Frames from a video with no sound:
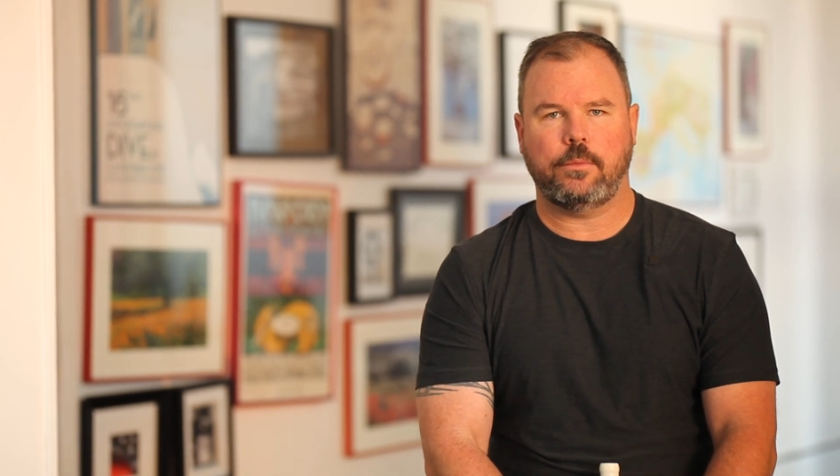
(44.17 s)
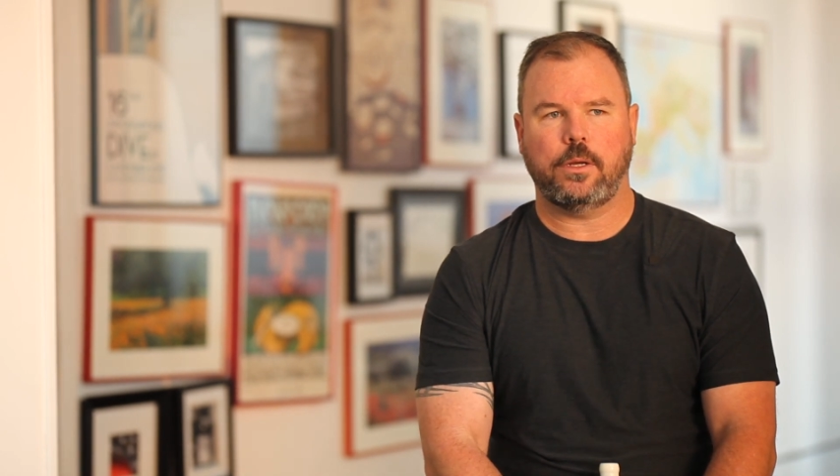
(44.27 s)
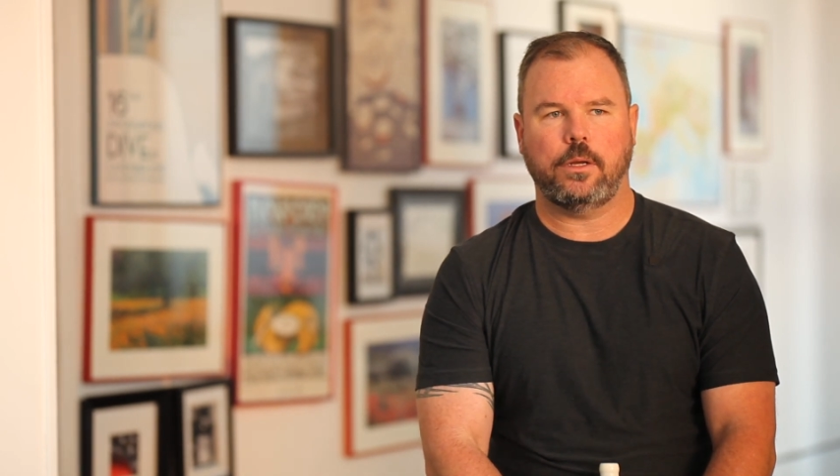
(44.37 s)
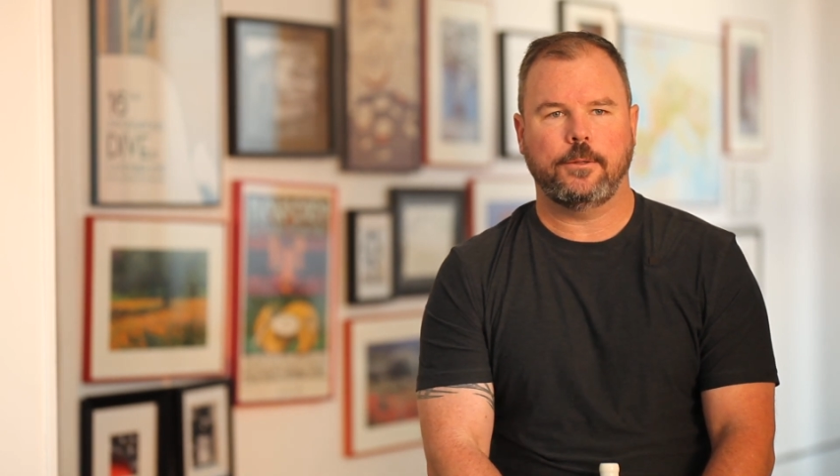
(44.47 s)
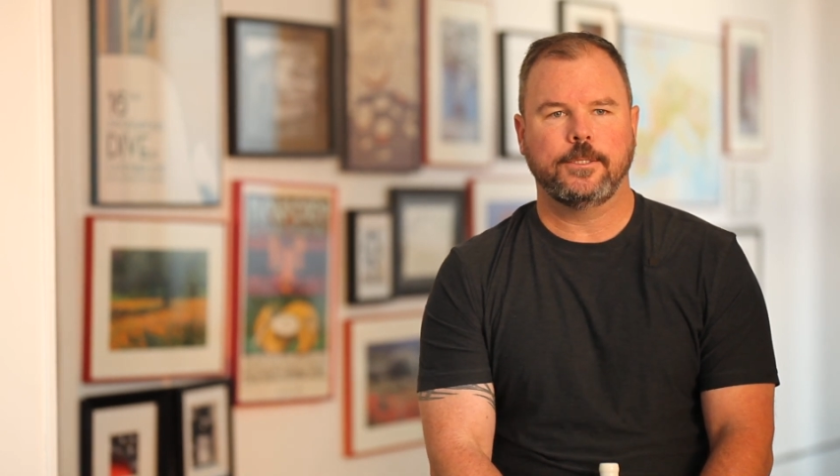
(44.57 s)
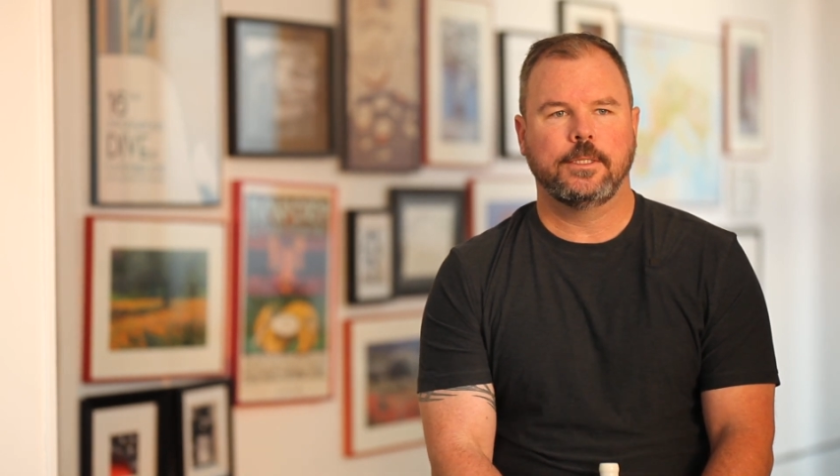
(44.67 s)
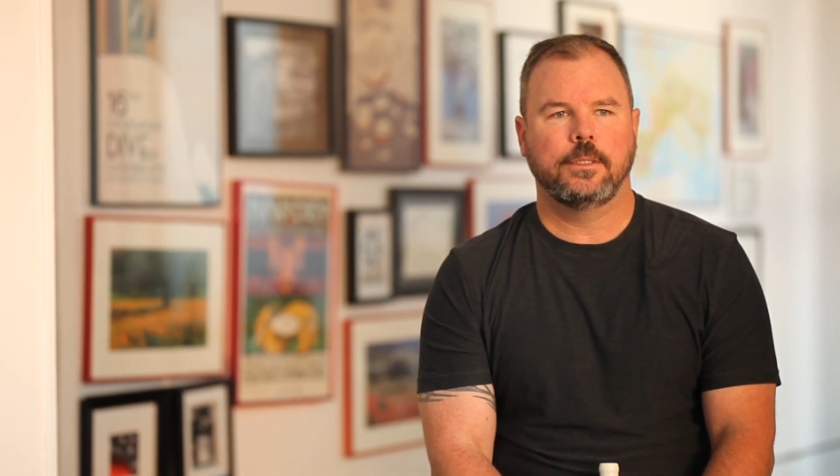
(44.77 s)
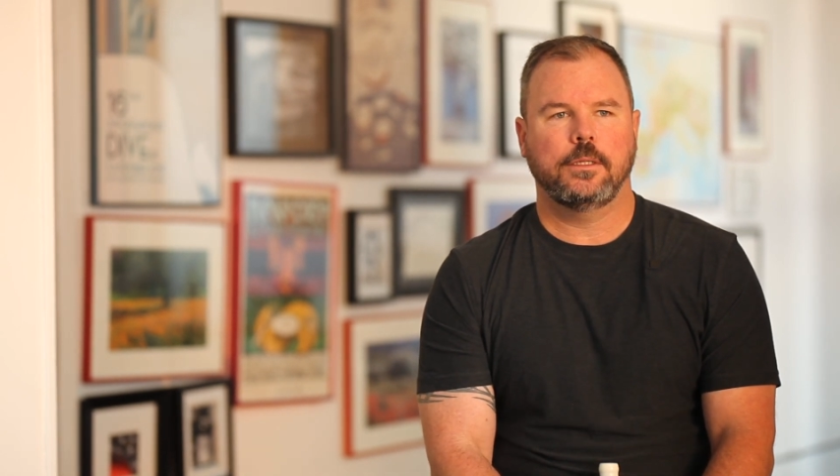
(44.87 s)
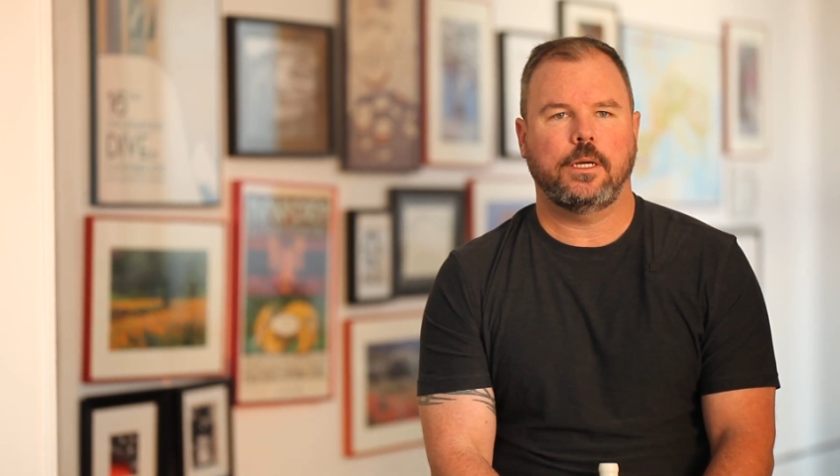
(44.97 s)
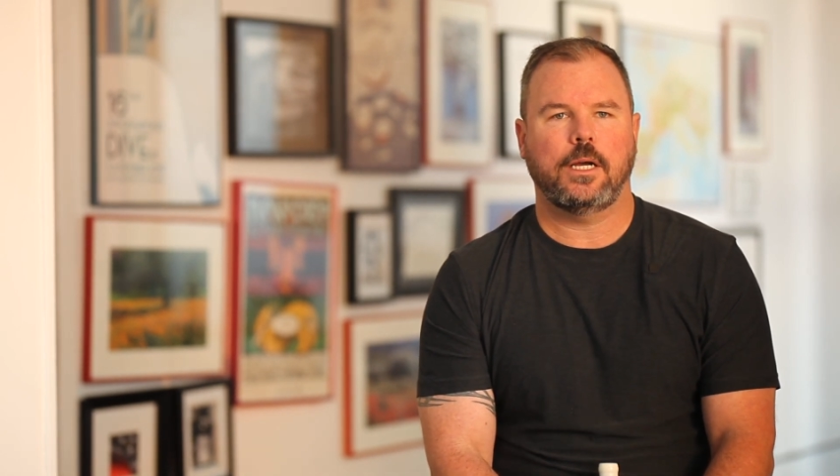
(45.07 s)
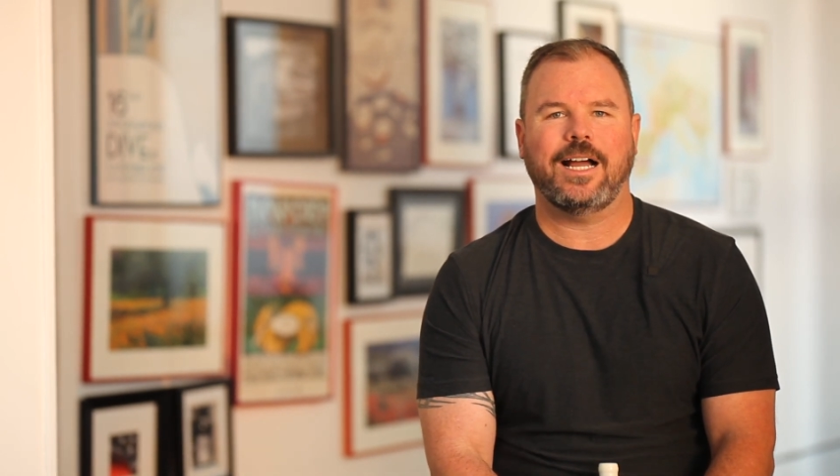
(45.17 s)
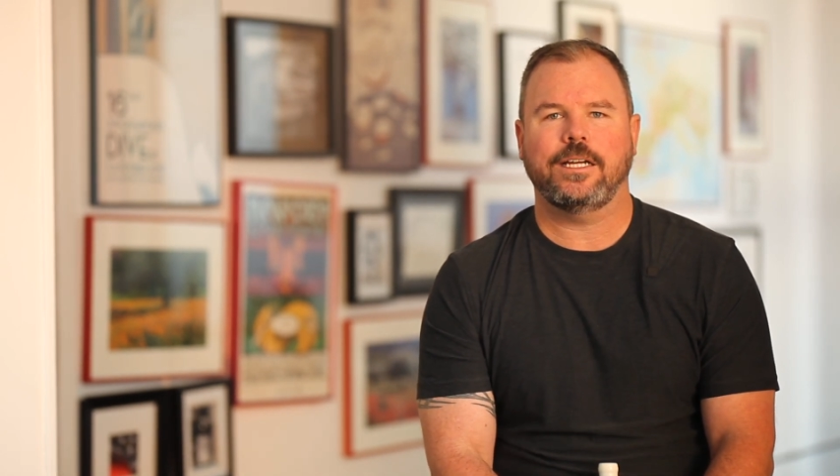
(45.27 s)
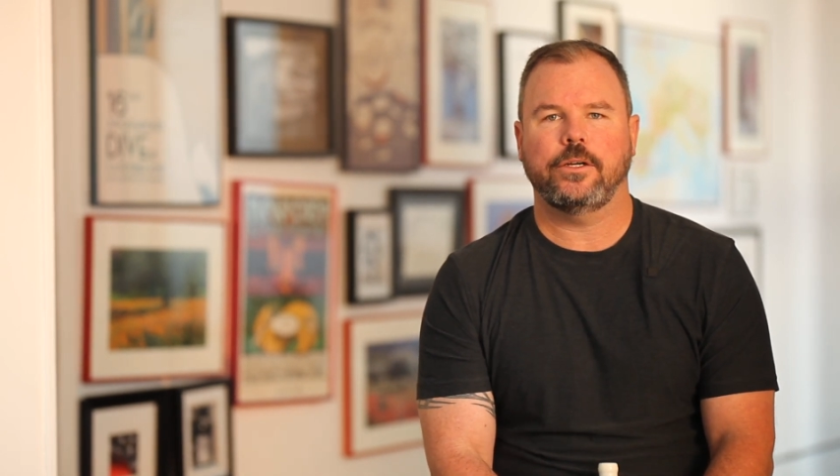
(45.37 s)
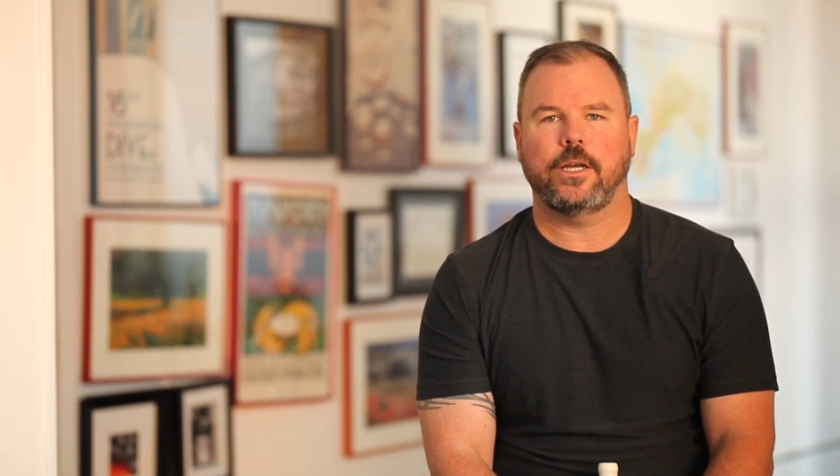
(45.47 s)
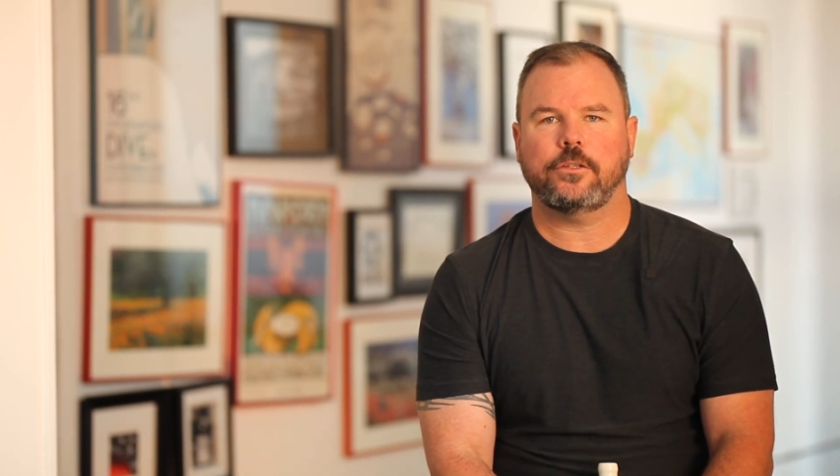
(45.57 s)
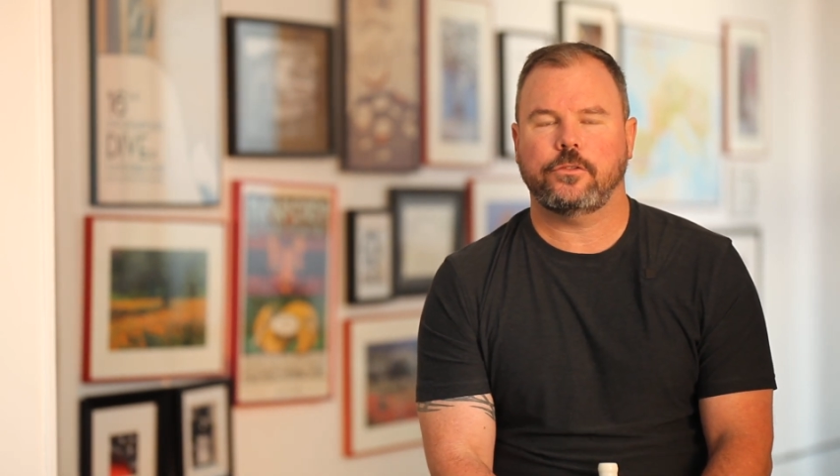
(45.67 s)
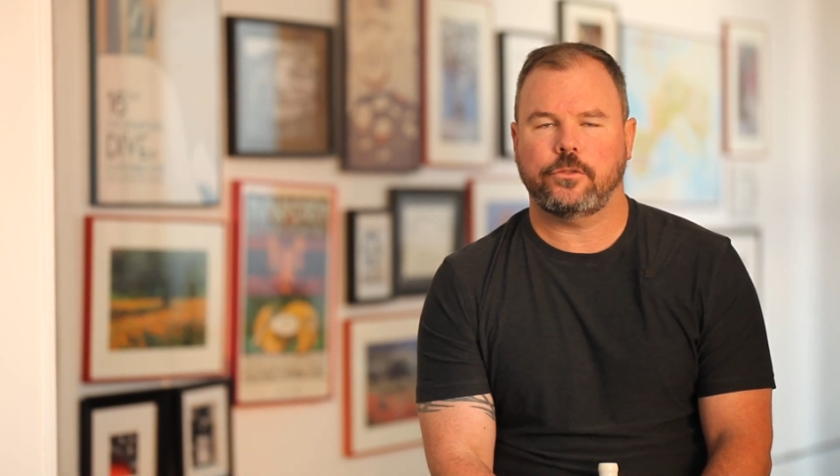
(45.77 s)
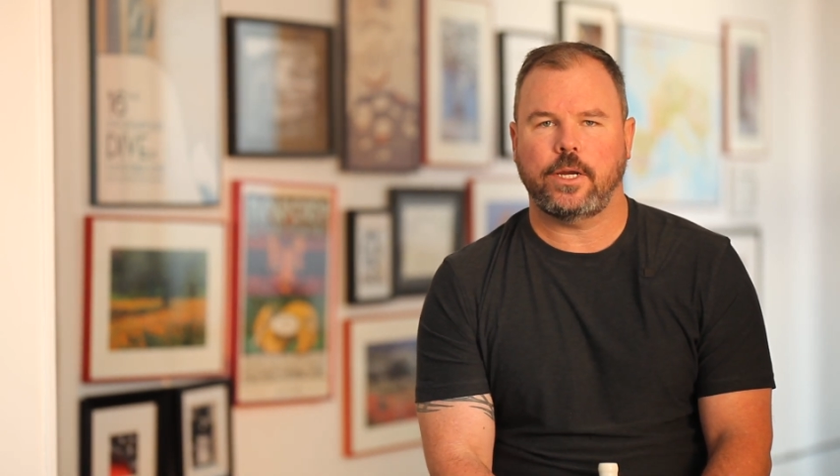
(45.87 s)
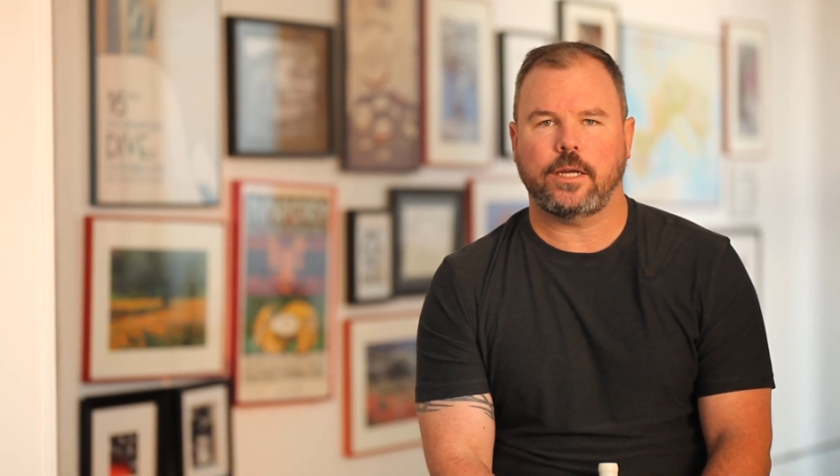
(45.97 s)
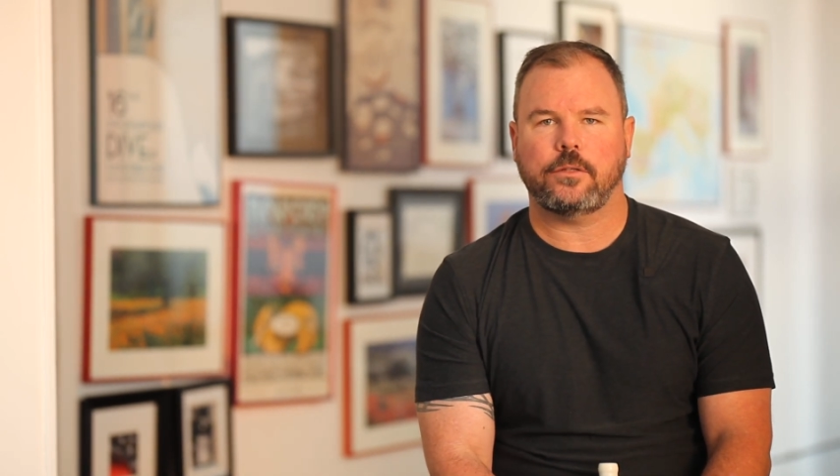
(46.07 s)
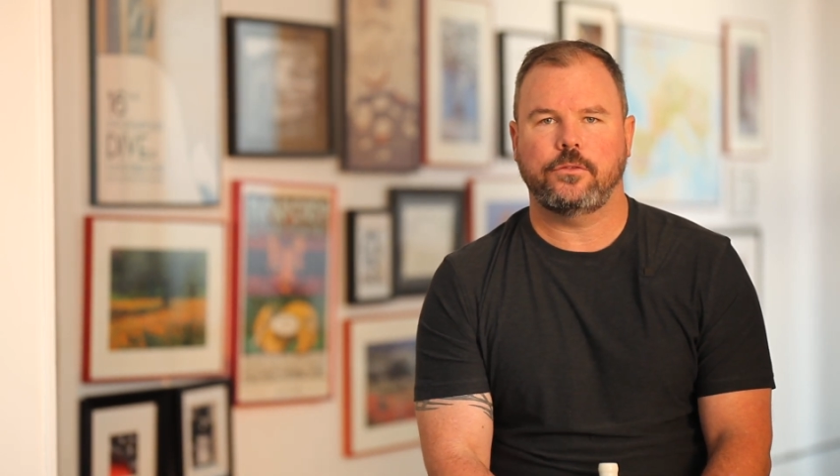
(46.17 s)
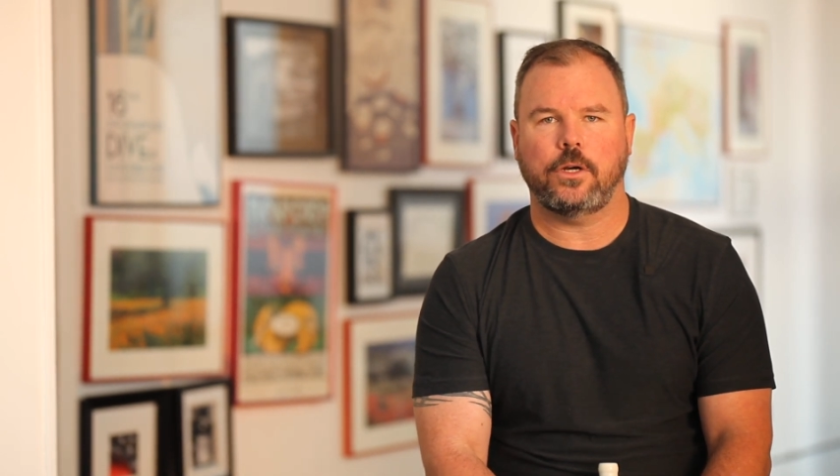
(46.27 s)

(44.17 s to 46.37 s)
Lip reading: a higher extract,